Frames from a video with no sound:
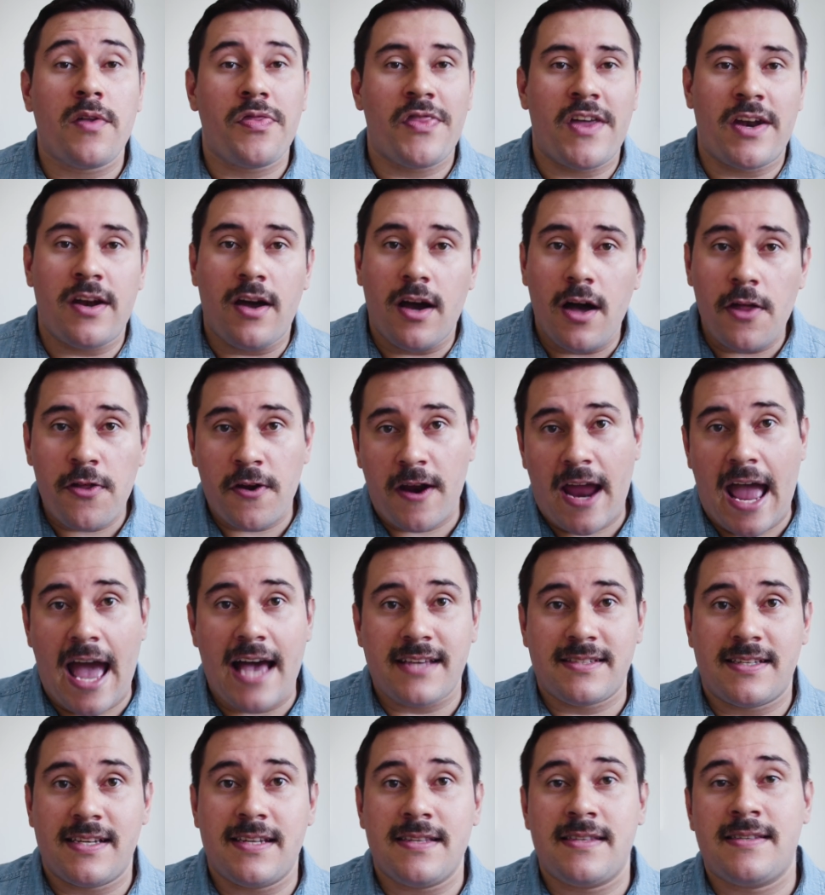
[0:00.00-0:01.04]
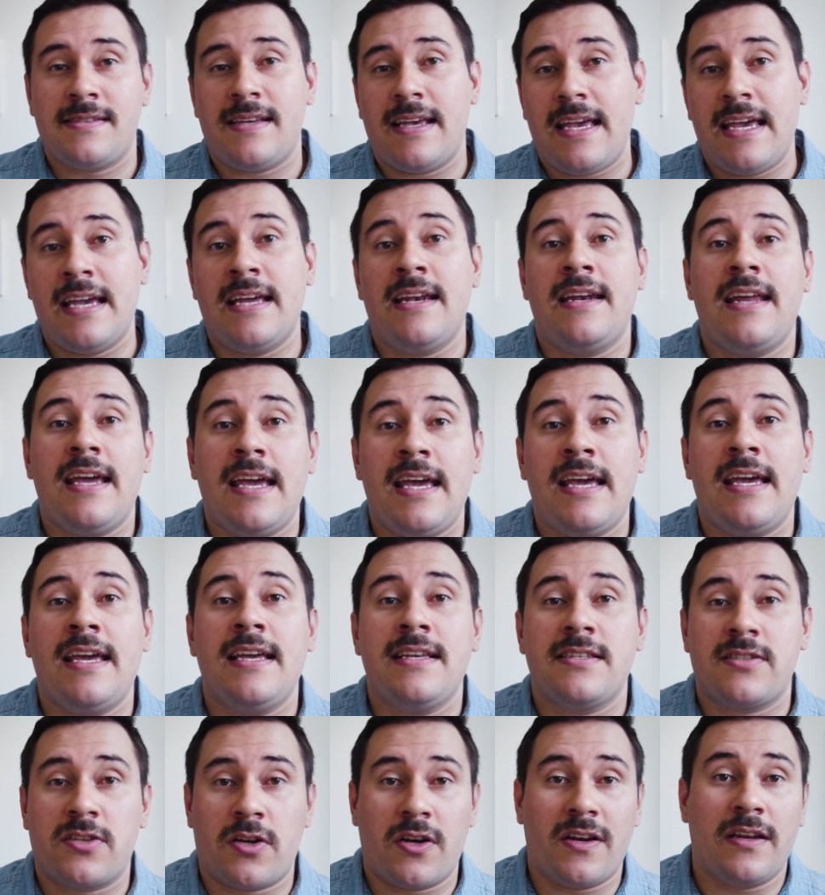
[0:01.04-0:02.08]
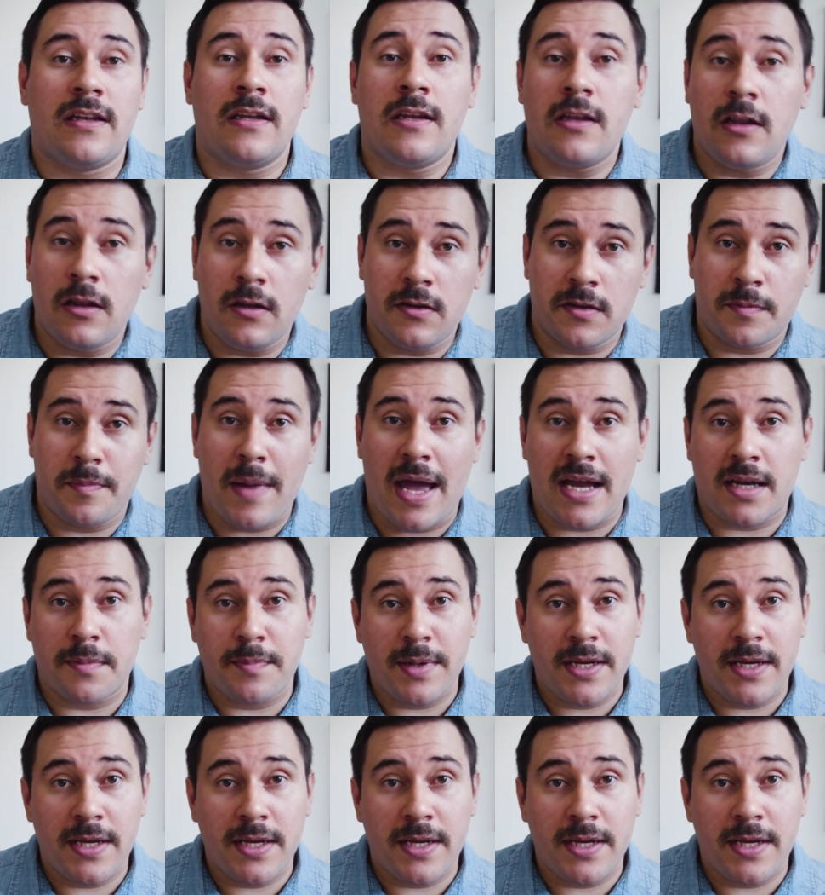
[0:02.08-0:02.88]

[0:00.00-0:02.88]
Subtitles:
than other assets in a certain look-back